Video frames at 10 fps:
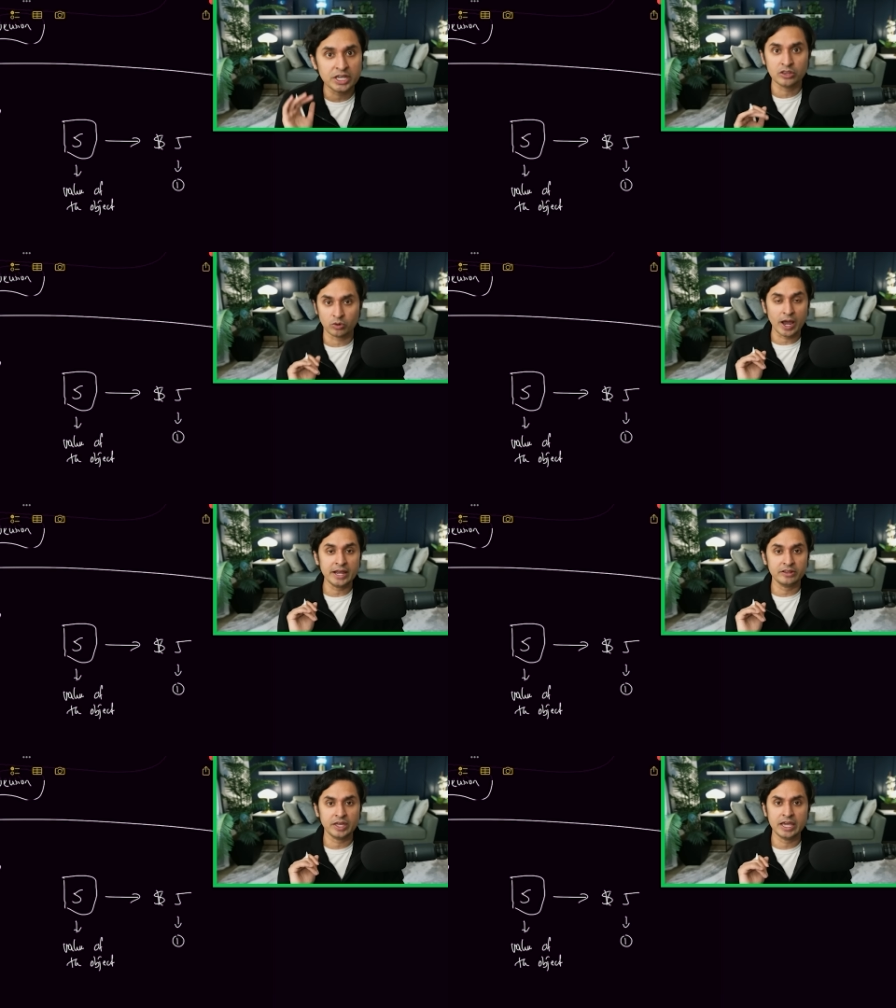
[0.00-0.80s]
the right
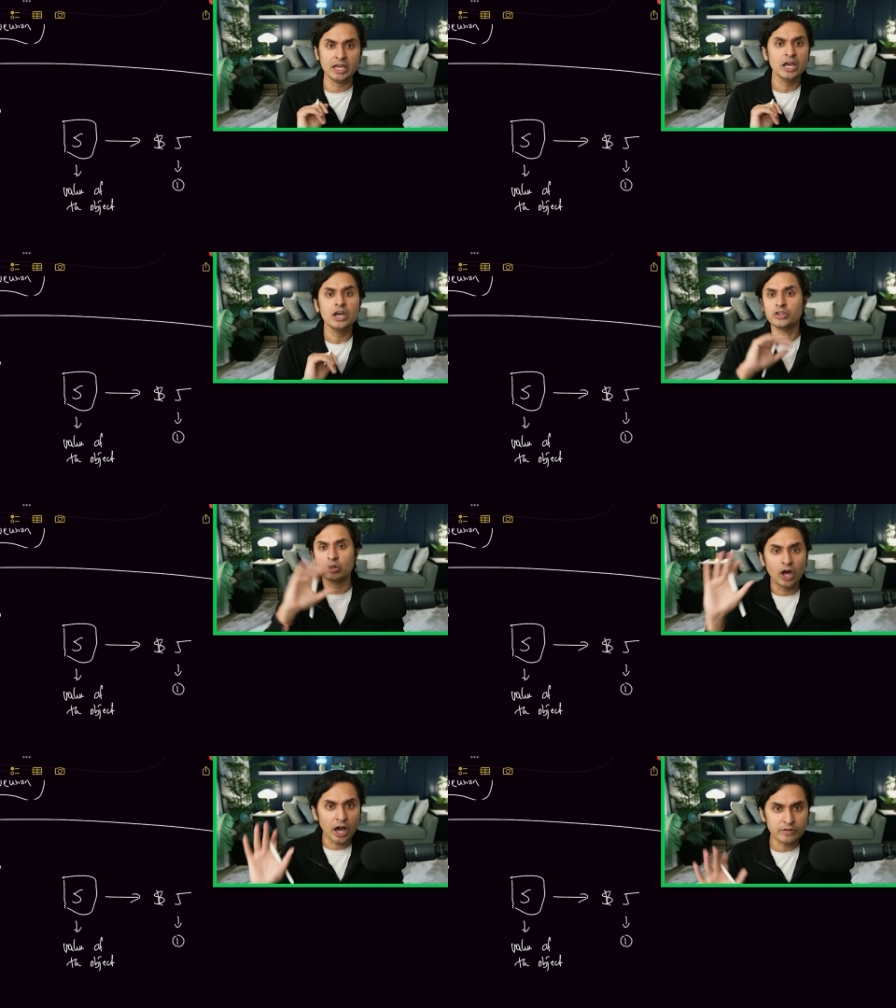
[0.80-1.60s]
thing. There are a
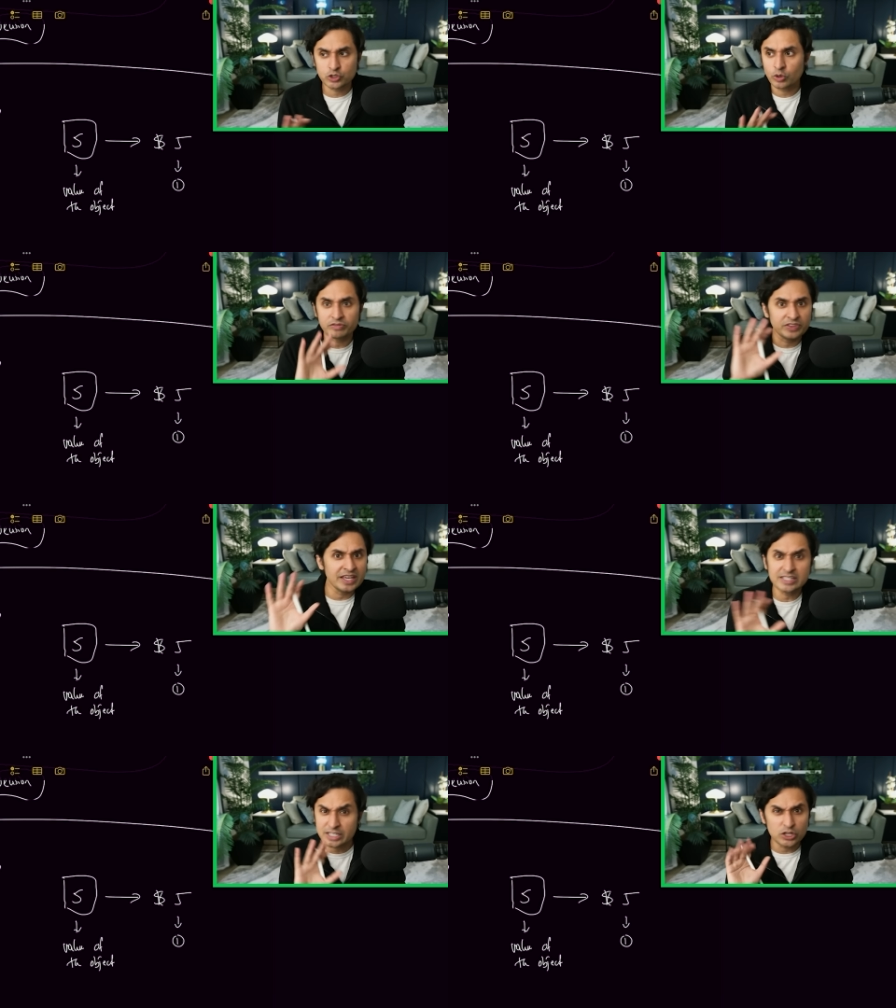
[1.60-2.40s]
lot of sort of
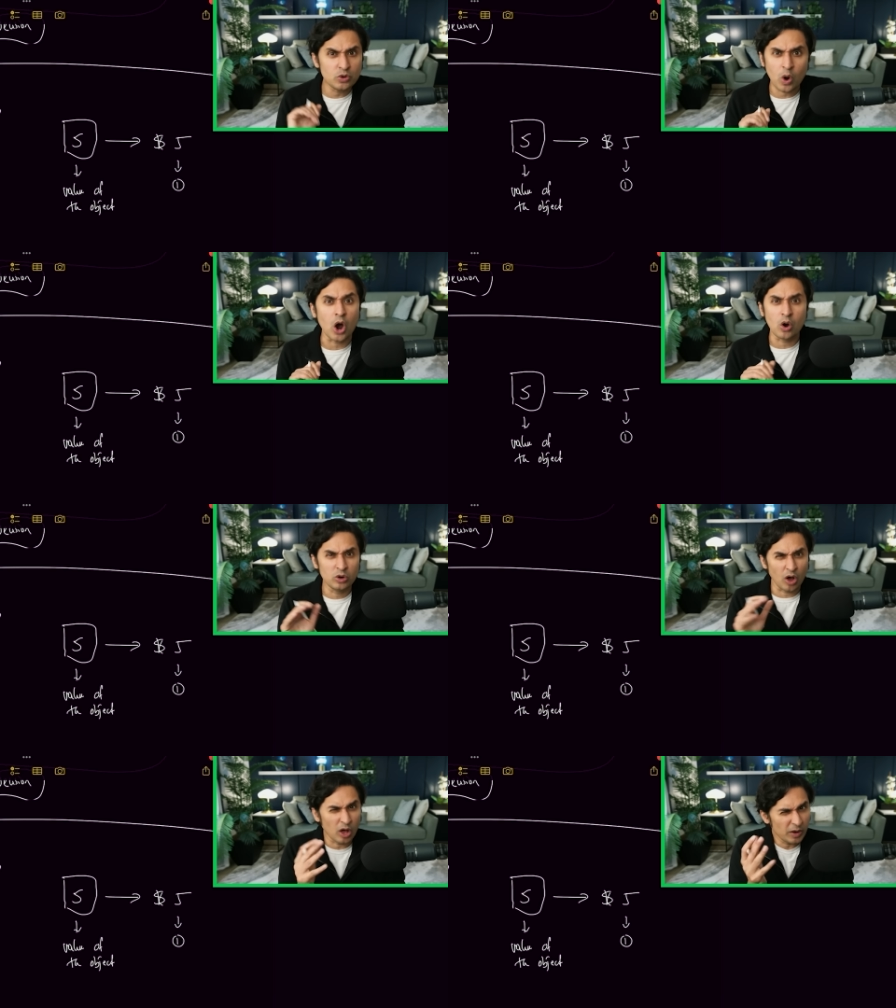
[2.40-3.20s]
things that you own
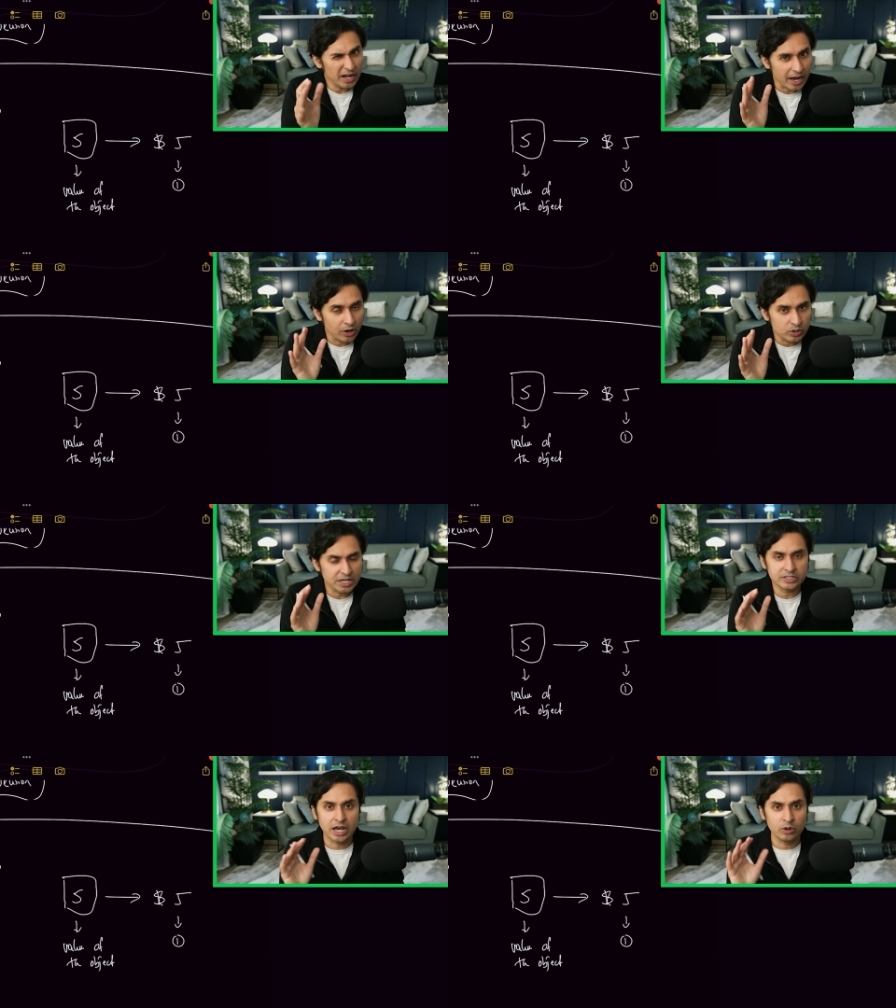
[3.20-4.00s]
already. I know it
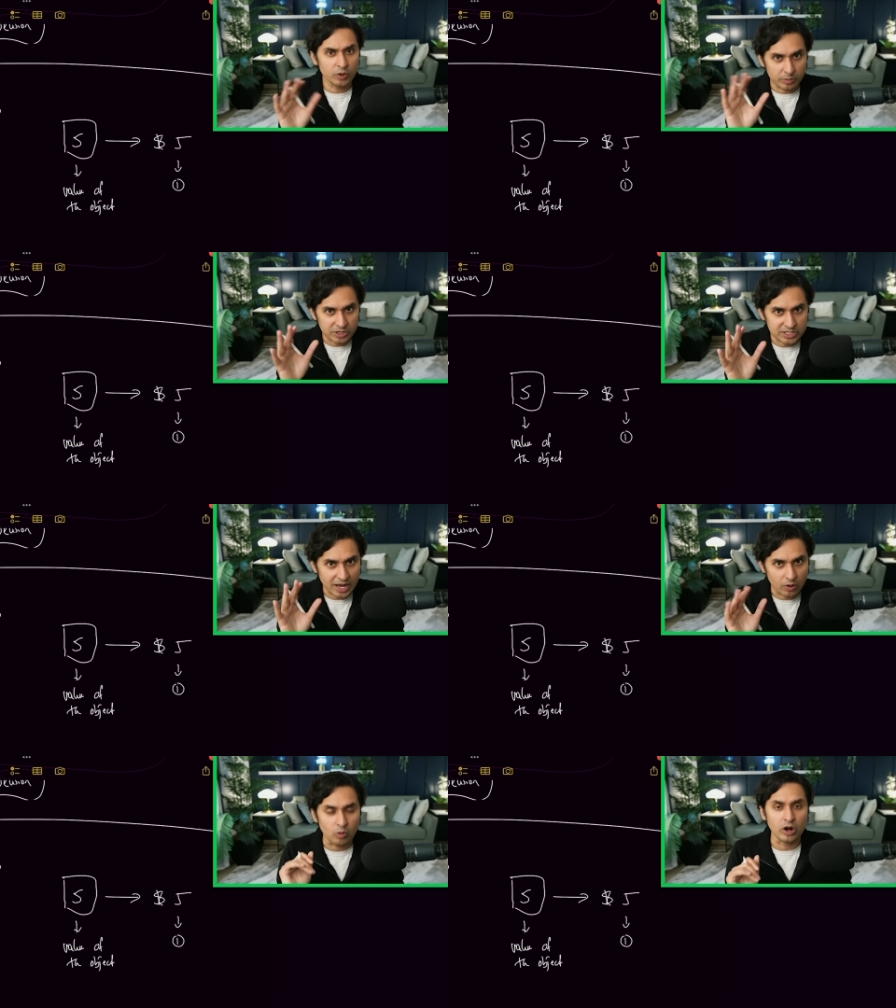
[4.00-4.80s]
sounds kind of weird, but this is
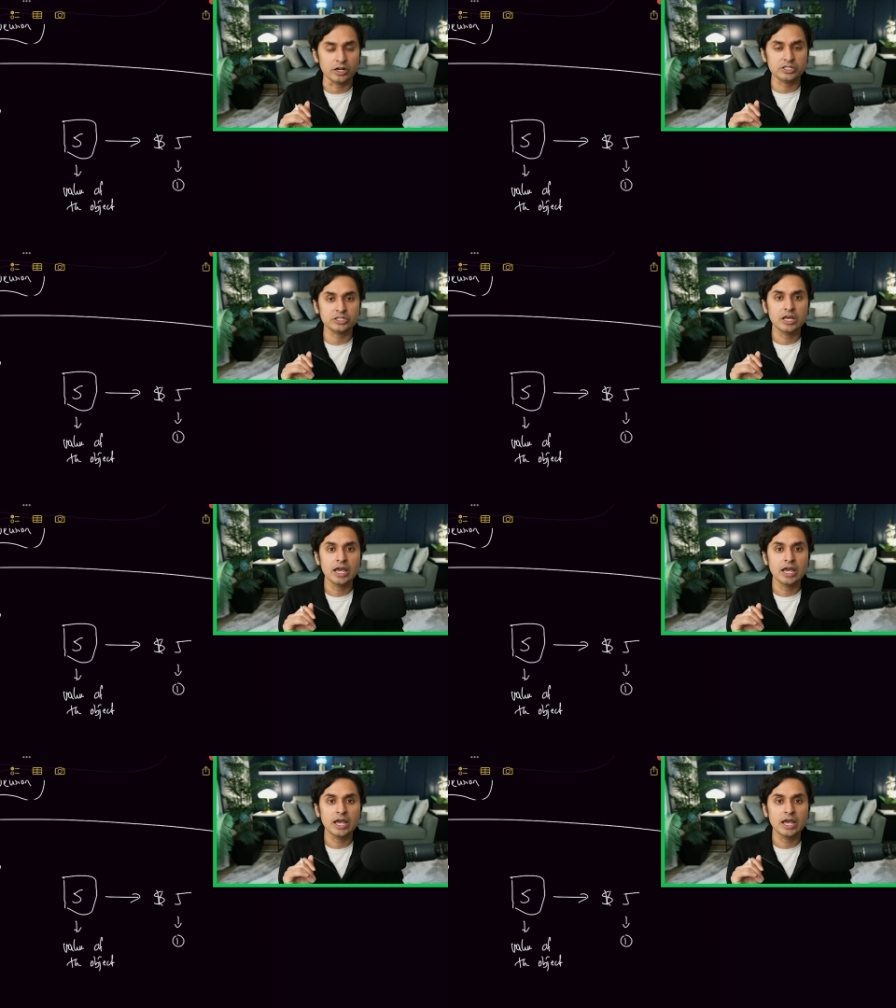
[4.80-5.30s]
how it works.